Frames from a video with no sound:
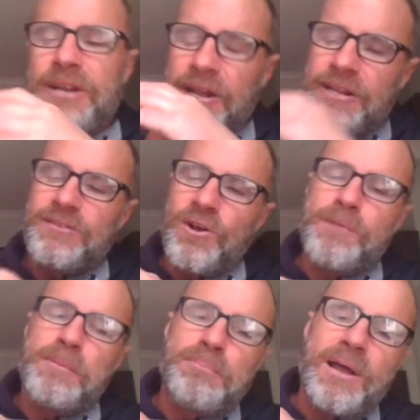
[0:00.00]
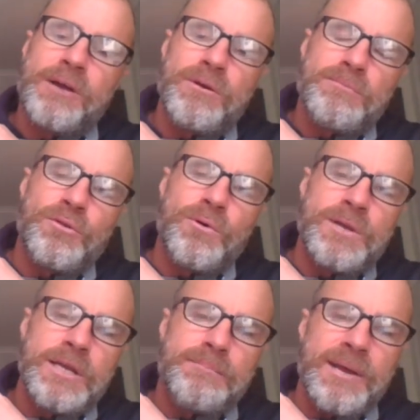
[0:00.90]
And the type of player I'm
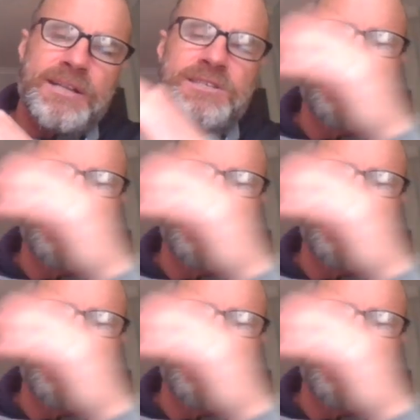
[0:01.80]
talking about,